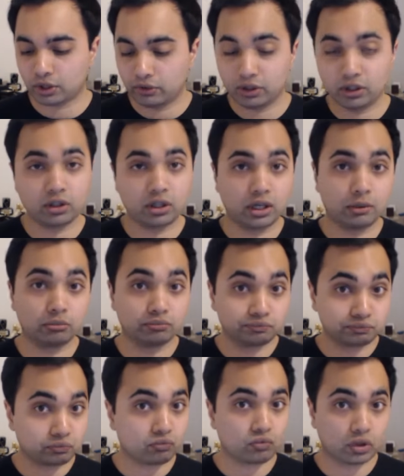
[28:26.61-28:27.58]
So I think
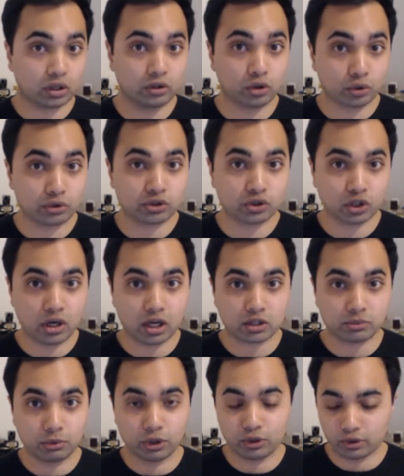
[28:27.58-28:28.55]
you're a
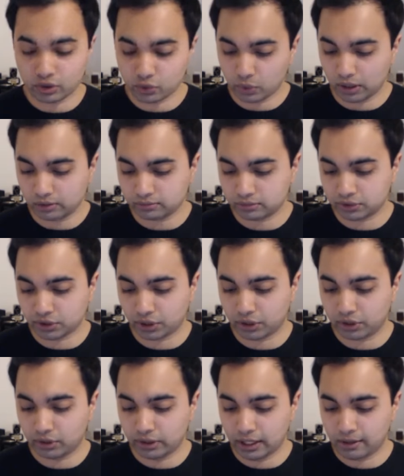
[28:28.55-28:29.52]
cigar smoker as well,
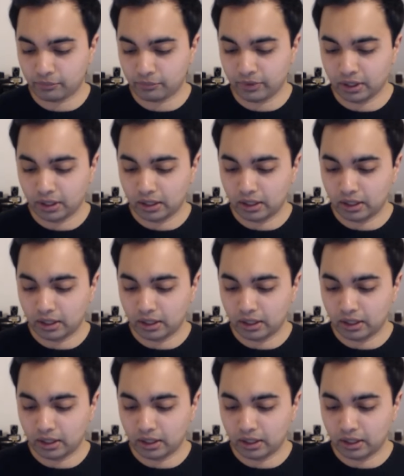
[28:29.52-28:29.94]
so yeah.